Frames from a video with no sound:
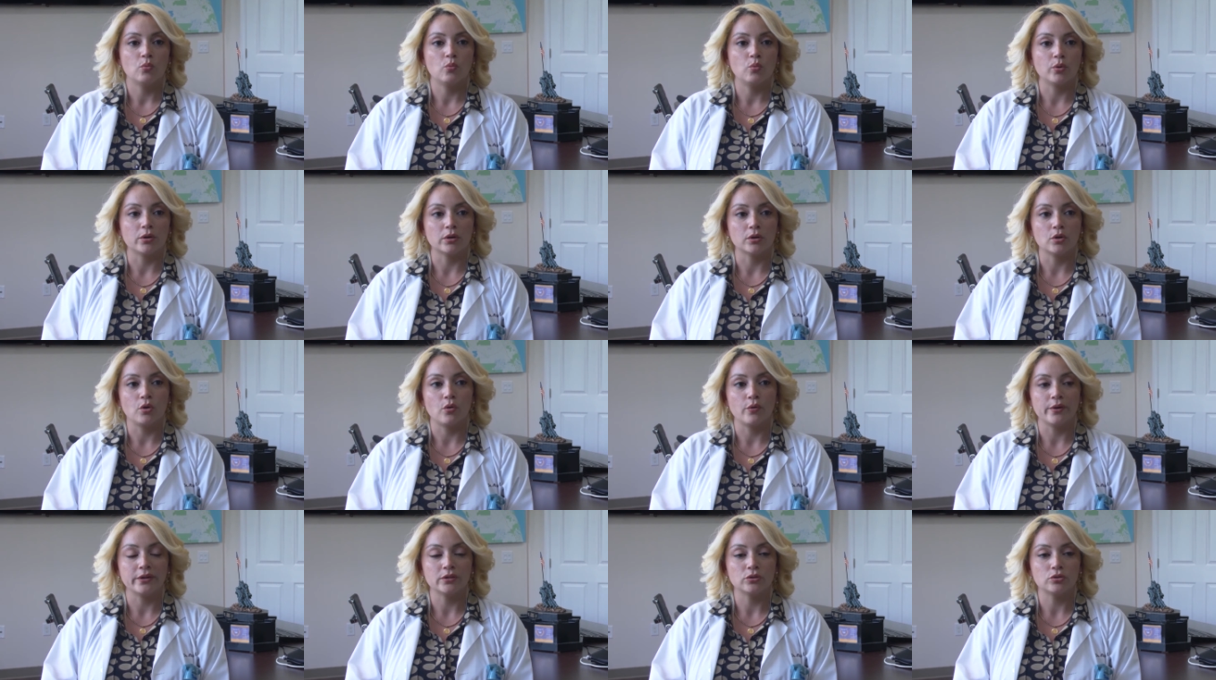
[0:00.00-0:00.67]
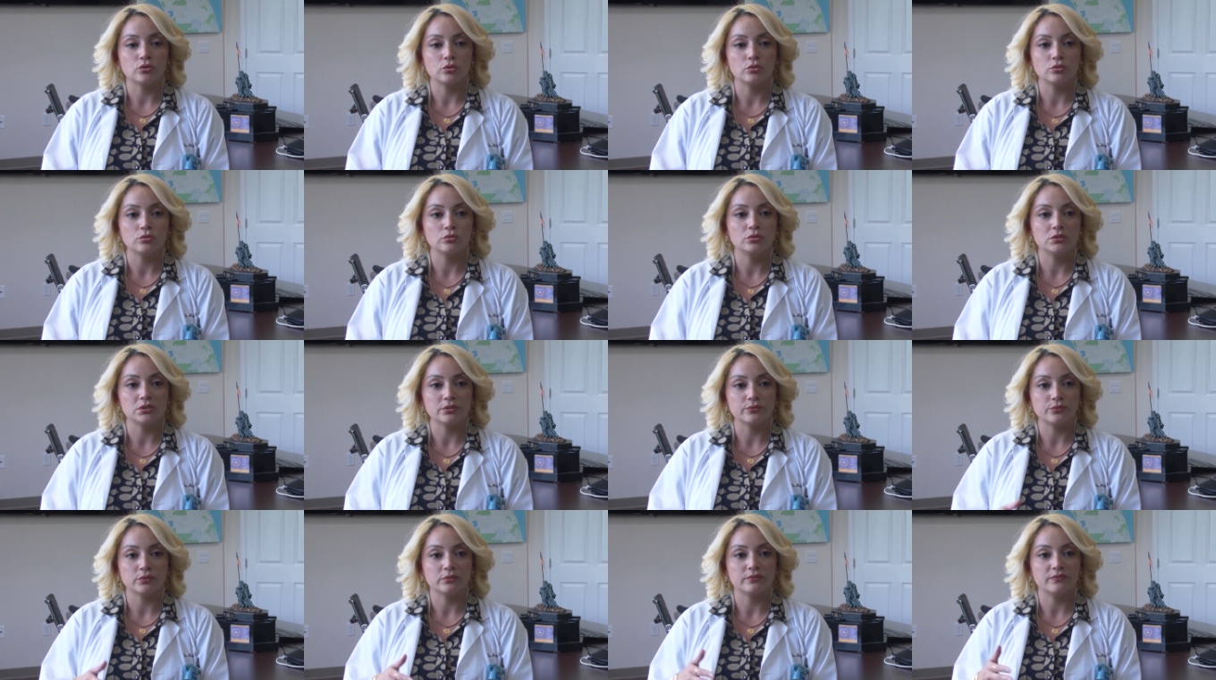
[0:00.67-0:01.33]
we're going through
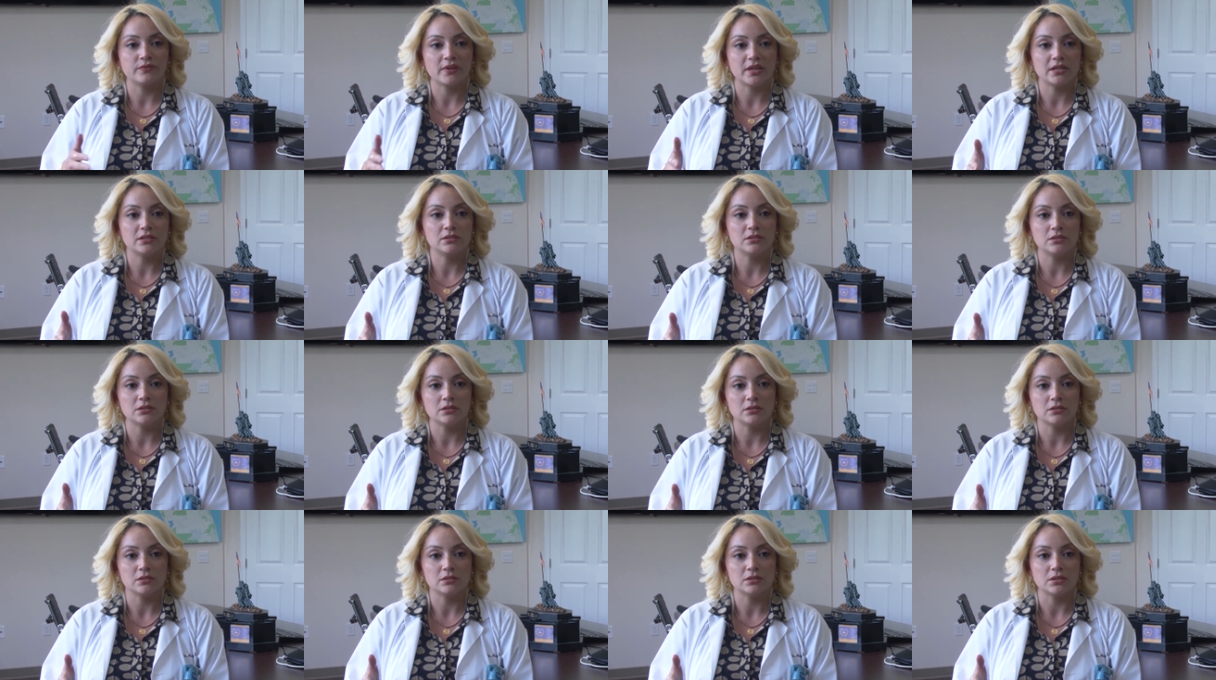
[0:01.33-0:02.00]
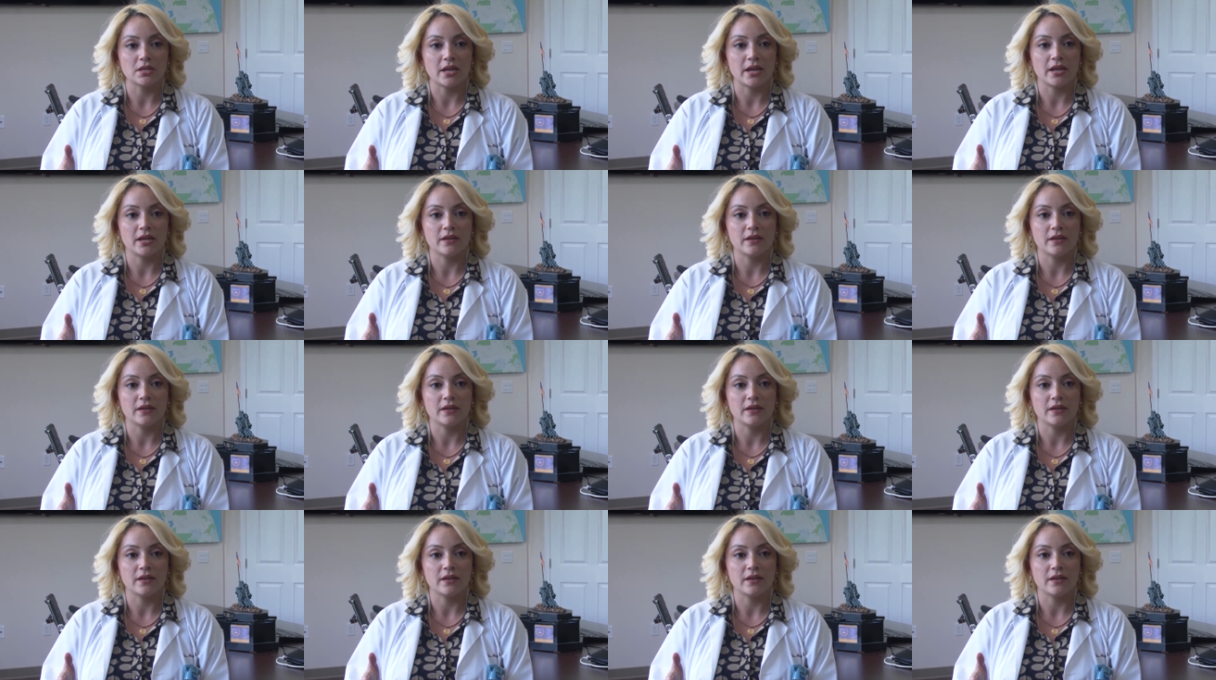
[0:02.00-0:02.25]
different phases